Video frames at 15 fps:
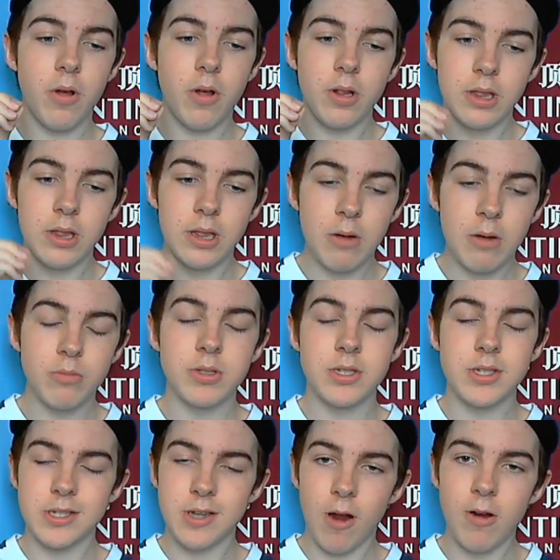Loughton
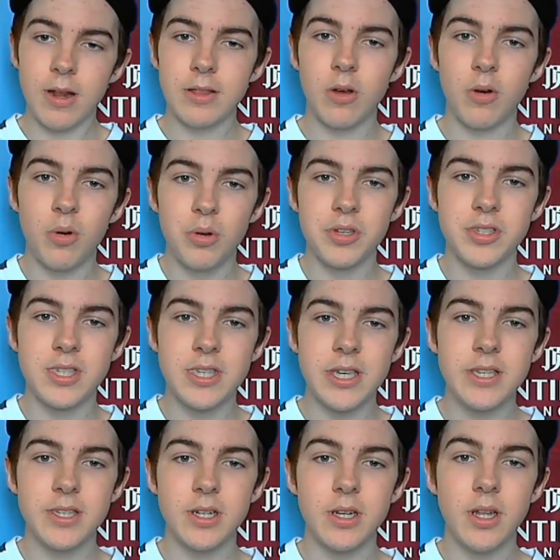starting the whole
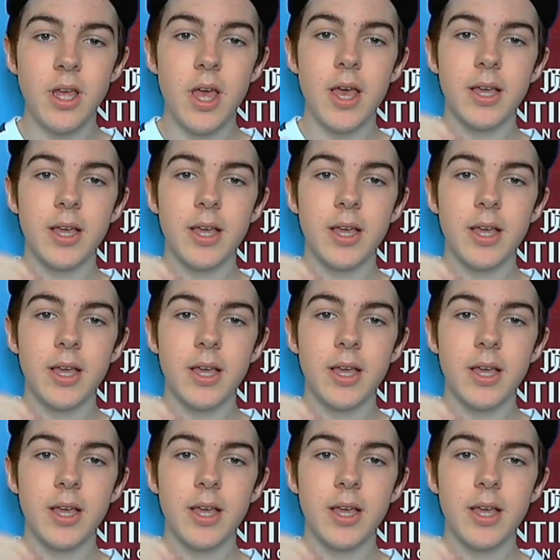season?